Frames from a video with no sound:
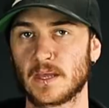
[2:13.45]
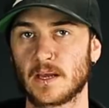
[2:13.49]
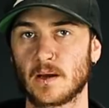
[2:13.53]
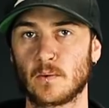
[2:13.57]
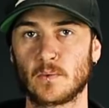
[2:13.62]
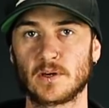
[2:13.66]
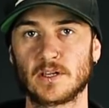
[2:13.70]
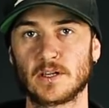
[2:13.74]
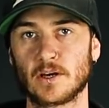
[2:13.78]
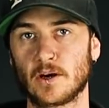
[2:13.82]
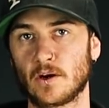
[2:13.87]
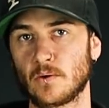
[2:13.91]
And
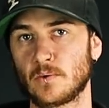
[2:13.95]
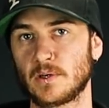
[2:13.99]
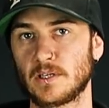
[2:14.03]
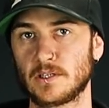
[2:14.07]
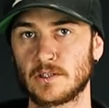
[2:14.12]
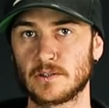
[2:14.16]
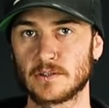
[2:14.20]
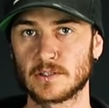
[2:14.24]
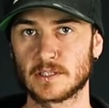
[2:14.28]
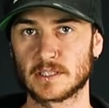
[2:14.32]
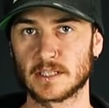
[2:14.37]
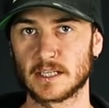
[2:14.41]
we know we
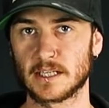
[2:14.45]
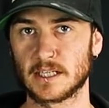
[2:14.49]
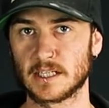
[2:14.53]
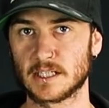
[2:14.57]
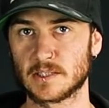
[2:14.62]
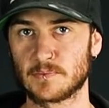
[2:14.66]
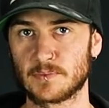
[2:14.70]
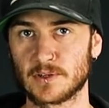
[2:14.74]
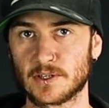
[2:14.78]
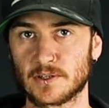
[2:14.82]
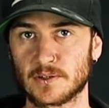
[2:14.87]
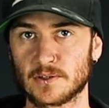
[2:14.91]
use
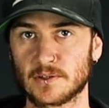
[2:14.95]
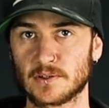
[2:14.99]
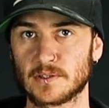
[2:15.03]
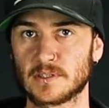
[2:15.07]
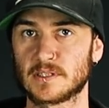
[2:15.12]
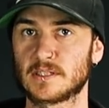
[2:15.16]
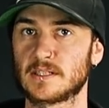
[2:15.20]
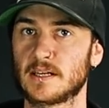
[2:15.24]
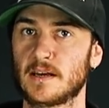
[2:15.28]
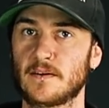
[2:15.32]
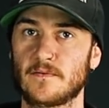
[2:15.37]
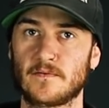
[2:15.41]
these
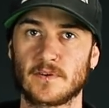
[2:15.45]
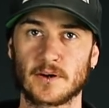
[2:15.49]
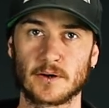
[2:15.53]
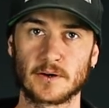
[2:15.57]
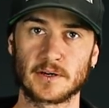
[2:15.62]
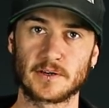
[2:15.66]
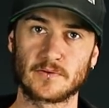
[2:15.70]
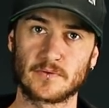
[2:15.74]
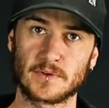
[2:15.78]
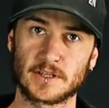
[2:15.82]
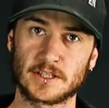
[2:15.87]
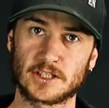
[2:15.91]
because they're
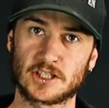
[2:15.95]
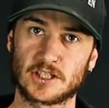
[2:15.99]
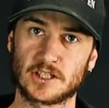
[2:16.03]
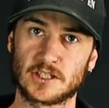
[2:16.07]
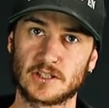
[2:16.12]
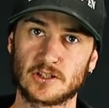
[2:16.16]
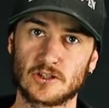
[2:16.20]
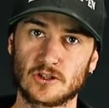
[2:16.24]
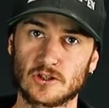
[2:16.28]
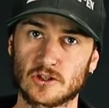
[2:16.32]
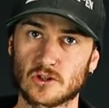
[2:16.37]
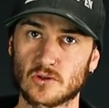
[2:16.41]
very rich
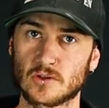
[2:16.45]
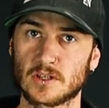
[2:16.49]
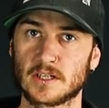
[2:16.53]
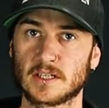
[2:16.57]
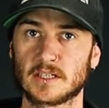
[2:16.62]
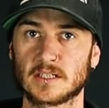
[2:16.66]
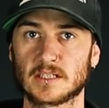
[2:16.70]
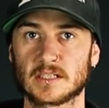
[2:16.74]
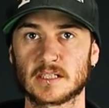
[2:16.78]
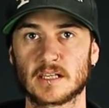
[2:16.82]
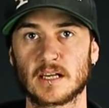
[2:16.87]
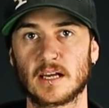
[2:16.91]
in
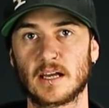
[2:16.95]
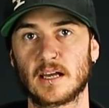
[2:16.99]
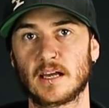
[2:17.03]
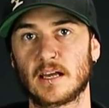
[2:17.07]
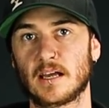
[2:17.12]
nutrients.